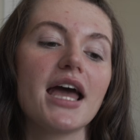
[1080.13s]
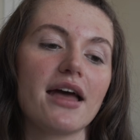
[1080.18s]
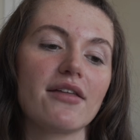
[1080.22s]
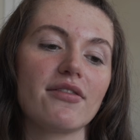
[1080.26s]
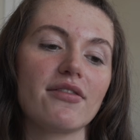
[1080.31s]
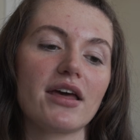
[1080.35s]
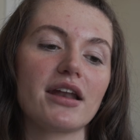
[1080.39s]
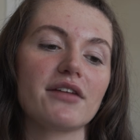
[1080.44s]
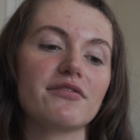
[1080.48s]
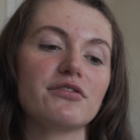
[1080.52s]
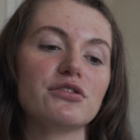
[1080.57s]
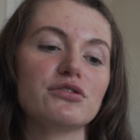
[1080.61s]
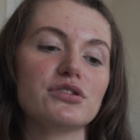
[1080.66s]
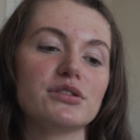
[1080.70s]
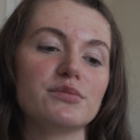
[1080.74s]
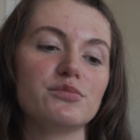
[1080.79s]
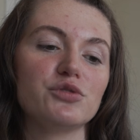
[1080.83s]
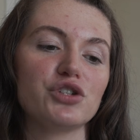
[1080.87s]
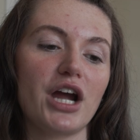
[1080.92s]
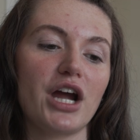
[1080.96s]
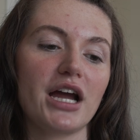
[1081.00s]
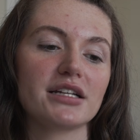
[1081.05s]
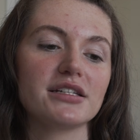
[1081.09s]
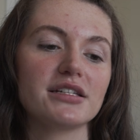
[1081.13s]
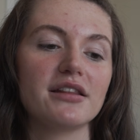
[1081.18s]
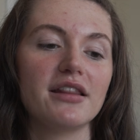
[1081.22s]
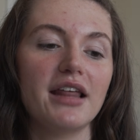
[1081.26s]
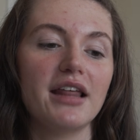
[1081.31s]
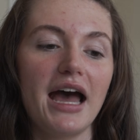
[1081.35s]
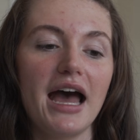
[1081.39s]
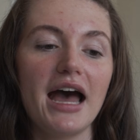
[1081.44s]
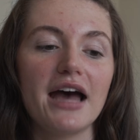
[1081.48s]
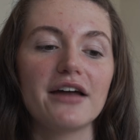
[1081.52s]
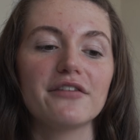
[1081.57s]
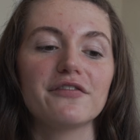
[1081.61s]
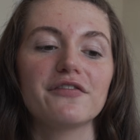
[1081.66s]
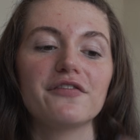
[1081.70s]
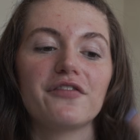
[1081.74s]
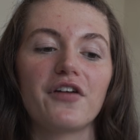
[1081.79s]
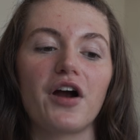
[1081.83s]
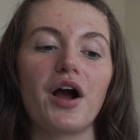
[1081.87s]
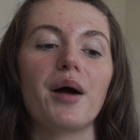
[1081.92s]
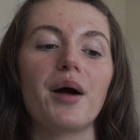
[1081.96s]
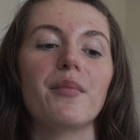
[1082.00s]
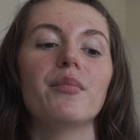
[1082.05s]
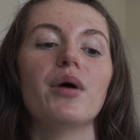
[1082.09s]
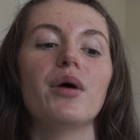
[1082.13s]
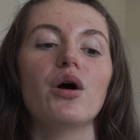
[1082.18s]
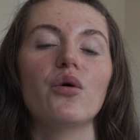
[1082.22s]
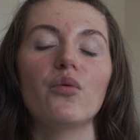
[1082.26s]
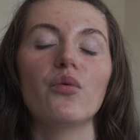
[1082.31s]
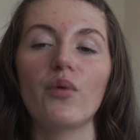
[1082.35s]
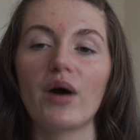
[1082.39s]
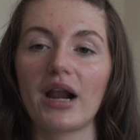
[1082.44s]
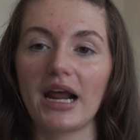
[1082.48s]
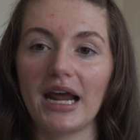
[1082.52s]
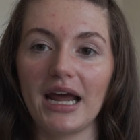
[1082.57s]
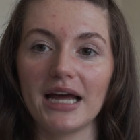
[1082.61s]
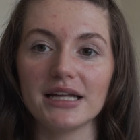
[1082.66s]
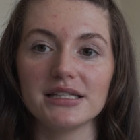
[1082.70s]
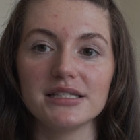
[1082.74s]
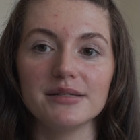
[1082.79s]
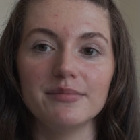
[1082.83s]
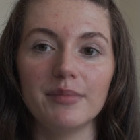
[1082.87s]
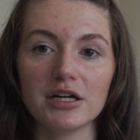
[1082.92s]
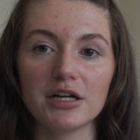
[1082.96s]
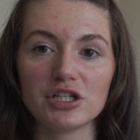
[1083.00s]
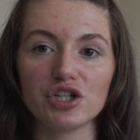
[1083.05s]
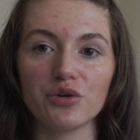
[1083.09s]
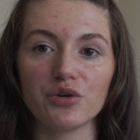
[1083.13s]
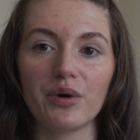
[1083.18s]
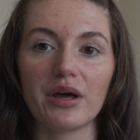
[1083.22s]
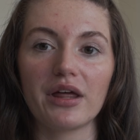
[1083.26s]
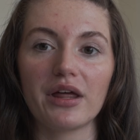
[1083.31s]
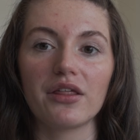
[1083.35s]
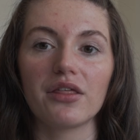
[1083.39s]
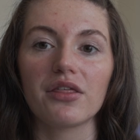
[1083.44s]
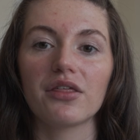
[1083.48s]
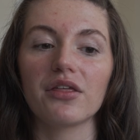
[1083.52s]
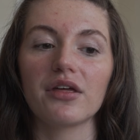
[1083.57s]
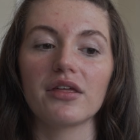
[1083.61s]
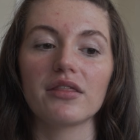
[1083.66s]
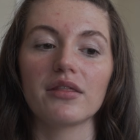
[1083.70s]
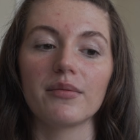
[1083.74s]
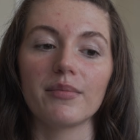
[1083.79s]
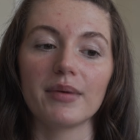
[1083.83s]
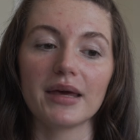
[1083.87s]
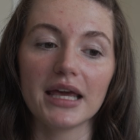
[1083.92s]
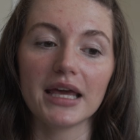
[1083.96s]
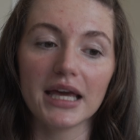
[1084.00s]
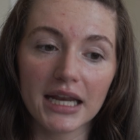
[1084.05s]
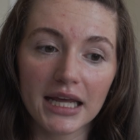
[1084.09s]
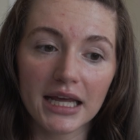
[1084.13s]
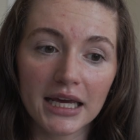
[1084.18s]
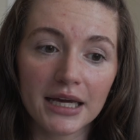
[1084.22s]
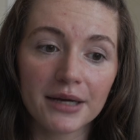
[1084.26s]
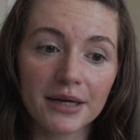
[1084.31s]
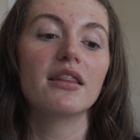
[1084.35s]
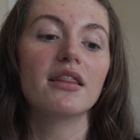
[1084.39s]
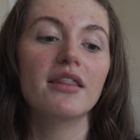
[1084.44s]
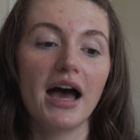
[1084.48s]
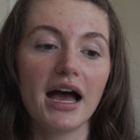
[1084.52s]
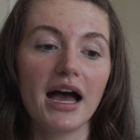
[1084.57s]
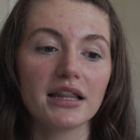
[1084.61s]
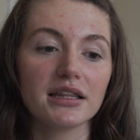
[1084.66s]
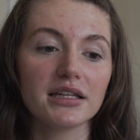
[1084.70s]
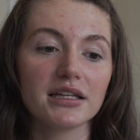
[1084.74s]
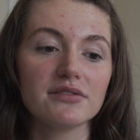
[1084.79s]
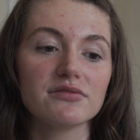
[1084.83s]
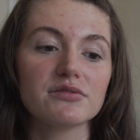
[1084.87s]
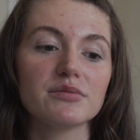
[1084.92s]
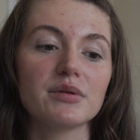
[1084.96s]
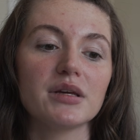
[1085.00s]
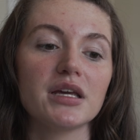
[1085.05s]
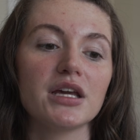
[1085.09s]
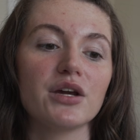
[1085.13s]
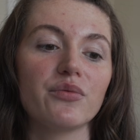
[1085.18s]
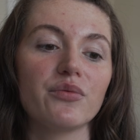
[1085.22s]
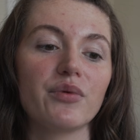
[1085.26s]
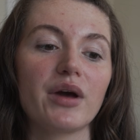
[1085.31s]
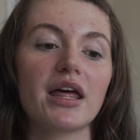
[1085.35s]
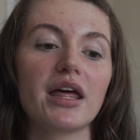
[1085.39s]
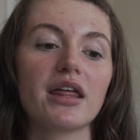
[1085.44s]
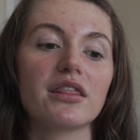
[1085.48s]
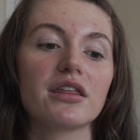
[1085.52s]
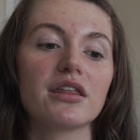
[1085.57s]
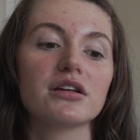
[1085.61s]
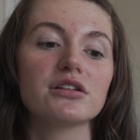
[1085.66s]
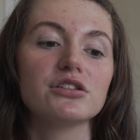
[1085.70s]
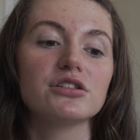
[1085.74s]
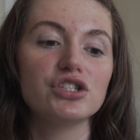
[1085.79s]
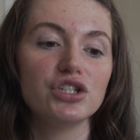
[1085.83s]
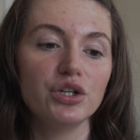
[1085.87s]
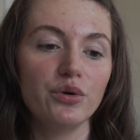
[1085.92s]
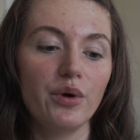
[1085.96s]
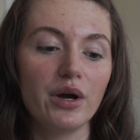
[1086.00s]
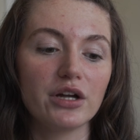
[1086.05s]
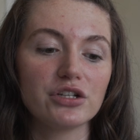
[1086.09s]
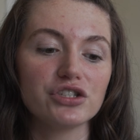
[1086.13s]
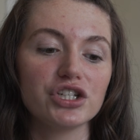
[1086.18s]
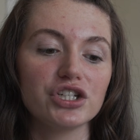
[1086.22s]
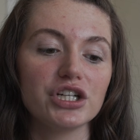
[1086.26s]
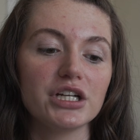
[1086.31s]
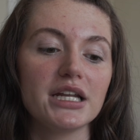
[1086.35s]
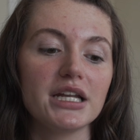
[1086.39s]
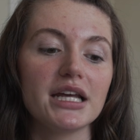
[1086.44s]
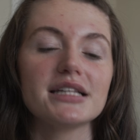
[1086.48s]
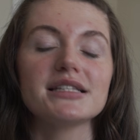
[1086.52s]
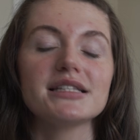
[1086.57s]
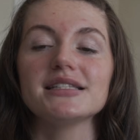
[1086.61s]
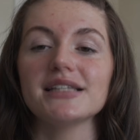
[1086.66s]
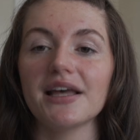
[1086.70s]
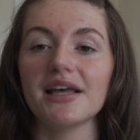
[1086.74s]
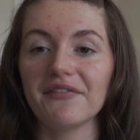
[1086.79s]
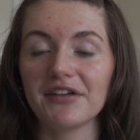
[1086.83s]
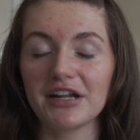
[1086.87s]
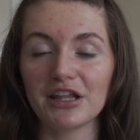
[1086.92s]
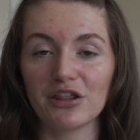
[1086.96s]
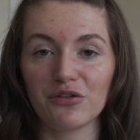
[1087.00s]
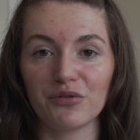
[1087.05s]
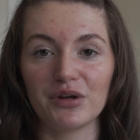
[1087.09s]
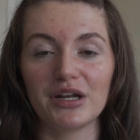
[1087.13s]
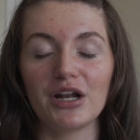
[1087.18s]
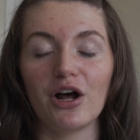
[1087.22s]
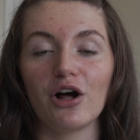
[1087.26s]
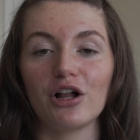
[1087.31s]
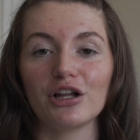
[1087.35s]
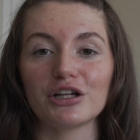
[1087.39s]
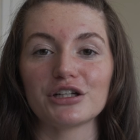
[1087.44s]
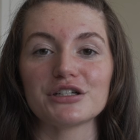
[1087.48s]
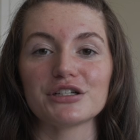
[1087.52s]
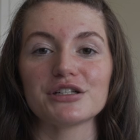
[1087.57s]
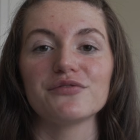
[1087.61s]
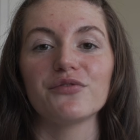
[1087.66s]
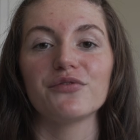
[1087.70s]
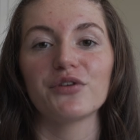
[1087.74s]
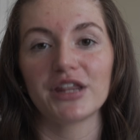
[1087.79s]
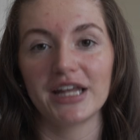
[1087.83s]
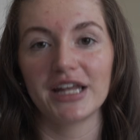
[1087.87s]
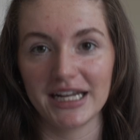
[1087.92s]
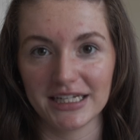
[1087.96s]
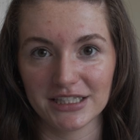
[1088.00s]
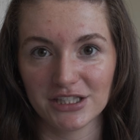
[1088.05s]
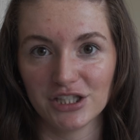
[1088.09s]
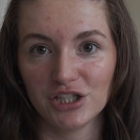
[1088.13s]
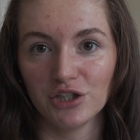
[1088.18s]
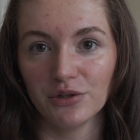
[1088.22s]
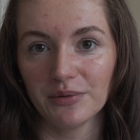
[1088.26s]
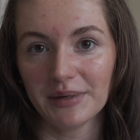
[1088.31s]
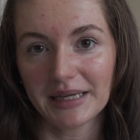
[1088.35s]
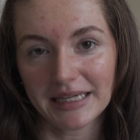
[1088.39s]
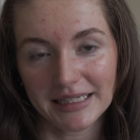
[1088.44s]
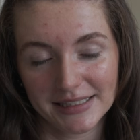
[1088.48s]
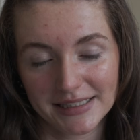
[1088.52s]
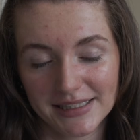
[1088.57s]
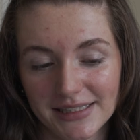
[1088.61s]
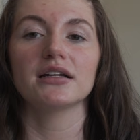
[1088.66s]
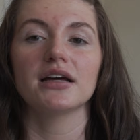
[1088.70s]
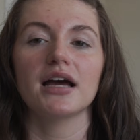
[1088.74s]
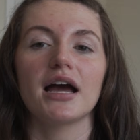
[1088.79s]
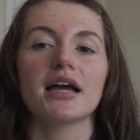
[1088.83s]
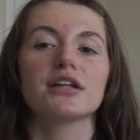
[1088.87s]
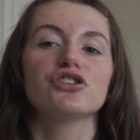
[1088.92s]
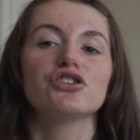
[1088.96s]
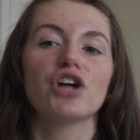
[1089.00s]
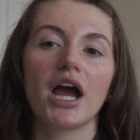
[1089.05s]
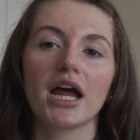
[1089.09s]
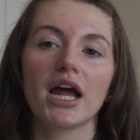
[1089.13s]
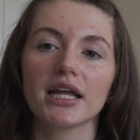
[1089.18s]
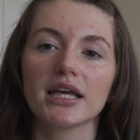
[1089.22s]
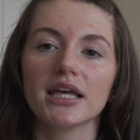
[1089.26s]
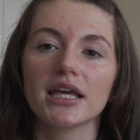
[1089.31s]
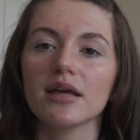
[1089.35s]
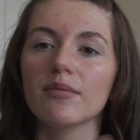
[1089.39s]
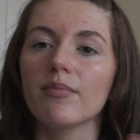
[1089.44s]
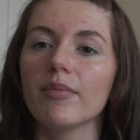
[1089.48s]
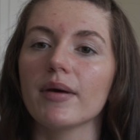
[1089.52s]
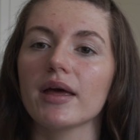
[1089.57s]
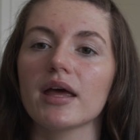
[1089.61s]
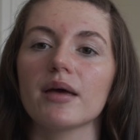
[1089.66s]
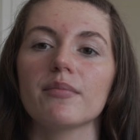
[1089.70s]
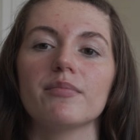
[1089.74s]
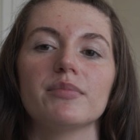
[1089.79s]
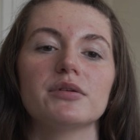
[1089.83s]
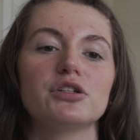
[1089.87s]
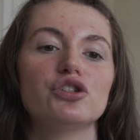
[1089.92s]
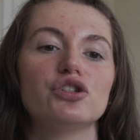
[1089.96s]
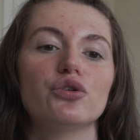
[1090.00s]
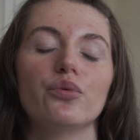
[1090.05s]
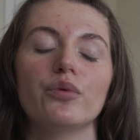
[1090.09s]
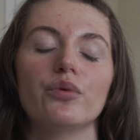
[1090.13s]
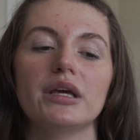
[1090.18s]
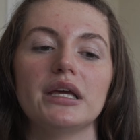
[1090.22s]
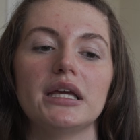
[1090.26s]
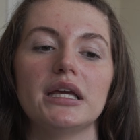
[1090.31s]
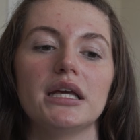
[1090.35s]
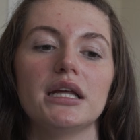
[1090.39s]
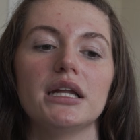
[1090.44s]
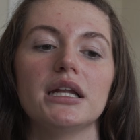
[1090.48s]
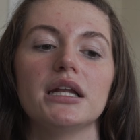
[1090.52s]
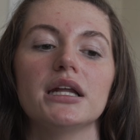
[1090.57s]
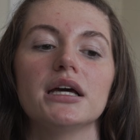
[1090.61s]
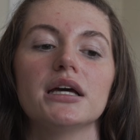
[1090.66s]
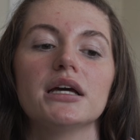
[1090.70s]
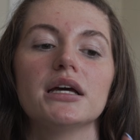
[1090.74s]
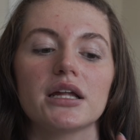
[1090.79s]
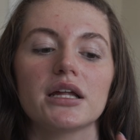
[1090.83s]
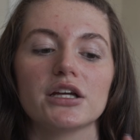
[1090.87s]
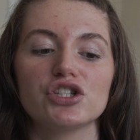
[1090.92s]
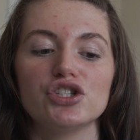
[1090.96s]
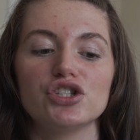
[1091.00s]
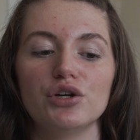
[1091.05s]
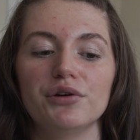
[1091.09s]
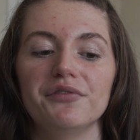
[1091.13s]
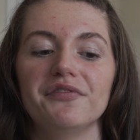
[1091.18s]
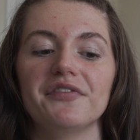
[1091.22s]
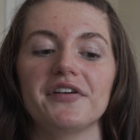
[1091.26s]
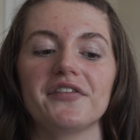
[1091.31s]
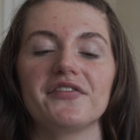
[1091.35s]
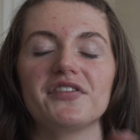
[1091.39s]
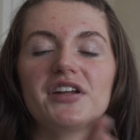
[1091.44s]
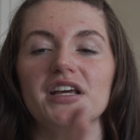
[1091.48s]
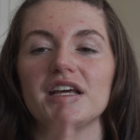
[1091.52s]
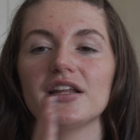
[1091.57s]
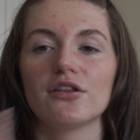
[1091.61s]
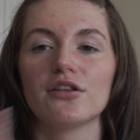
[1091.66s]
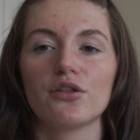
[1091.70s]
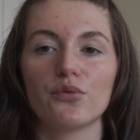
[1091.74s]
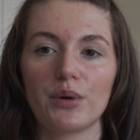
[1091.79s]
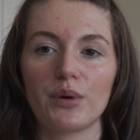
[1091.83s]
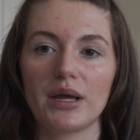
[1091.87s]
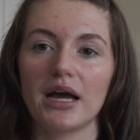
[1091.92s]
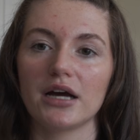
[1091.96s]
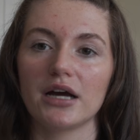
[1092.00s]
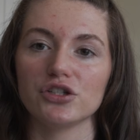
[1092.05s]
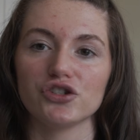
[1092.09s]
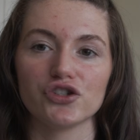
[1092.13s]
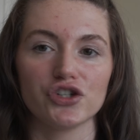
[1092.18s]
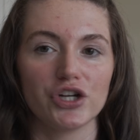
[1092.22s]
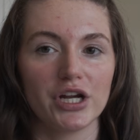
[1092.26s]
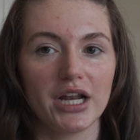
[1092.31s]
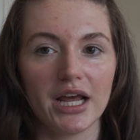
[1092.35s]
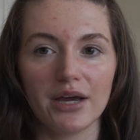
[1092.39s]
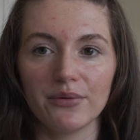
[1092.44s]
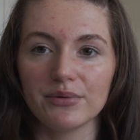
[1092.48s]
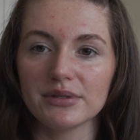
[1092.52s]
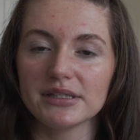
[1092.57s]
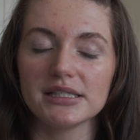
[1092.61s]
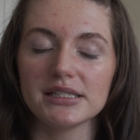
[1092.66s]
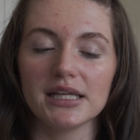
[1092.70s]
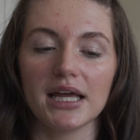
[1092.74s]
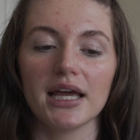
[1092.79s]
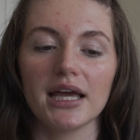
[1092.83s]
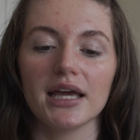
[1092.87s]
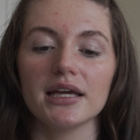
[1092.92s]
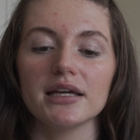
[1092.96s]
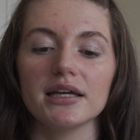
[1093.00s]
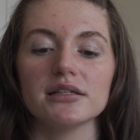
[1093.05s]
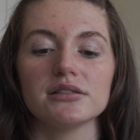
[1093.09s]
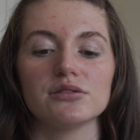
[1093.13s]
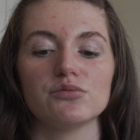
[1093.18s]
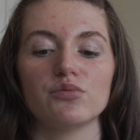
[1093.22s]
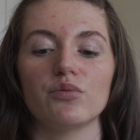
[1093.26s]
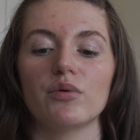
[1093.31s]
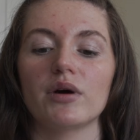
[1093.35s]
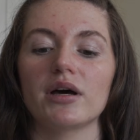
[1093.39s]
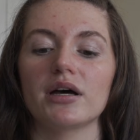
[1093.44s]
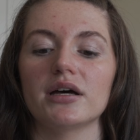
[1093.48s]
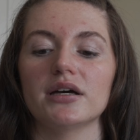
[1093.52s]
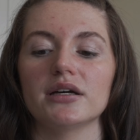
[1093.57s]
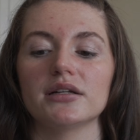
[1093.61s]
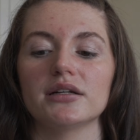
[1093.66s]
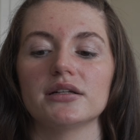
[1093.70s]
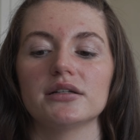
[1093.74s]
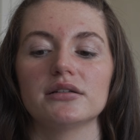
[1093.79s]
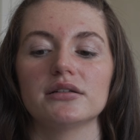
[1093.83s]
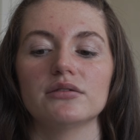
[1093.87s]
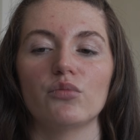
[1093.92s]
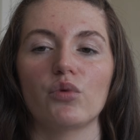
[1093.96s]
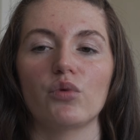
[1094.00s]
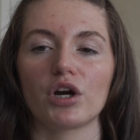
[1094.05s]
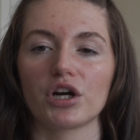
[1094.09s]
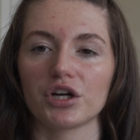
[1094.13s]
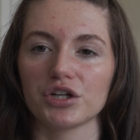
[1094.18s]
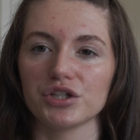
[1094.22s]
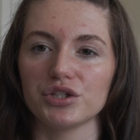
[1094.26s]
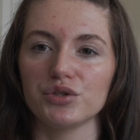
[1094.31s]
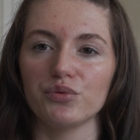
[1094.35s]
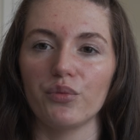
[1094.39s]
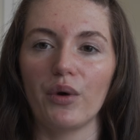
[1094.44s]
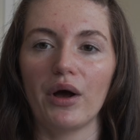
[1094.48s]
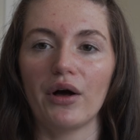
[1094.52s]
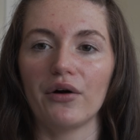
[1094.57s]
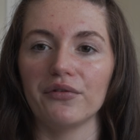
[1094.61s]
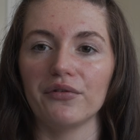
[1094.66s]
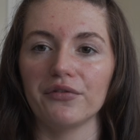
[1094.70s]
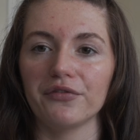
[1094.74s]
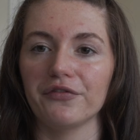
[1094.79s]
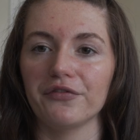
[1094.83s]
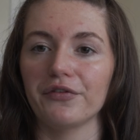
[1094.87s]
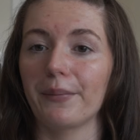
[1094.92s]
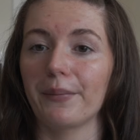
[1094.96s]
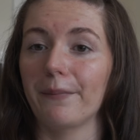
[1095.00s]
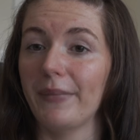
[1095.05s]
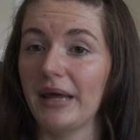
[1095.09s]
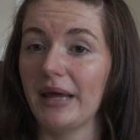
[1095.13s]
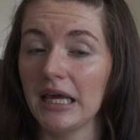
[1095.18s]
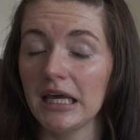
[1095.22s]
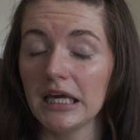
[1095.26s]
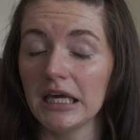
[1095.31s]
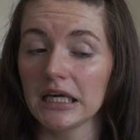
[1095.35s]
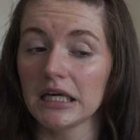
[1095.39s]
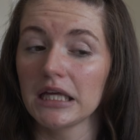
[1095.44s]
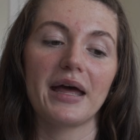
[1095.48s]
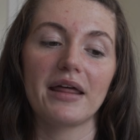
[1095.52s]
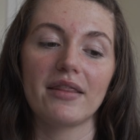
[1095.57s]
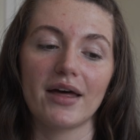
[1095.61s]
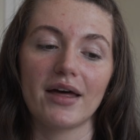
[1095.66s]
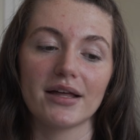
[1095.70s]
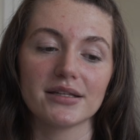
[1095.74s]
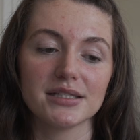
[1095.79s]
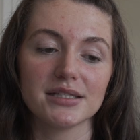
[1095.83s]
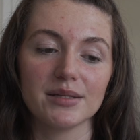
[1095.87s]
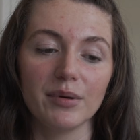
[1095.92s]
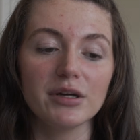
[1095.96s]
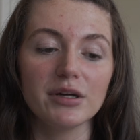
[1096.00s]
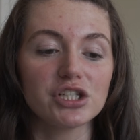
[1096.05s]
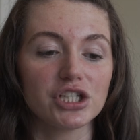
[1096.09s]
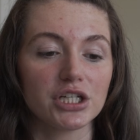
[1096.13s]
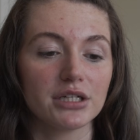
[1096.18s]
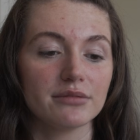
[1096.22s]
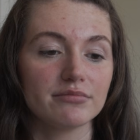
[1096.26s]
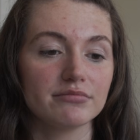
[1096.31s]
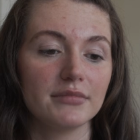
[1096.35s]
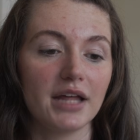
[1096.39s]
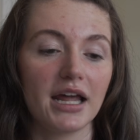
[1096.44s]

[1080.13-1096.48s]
And then if you subtract that from what I had to budget with in the beginning, that leaves me with $273 for the next 2 weeks. I try to keep it between like $250 and $300, I would say, is what works well for me, and that's the budget.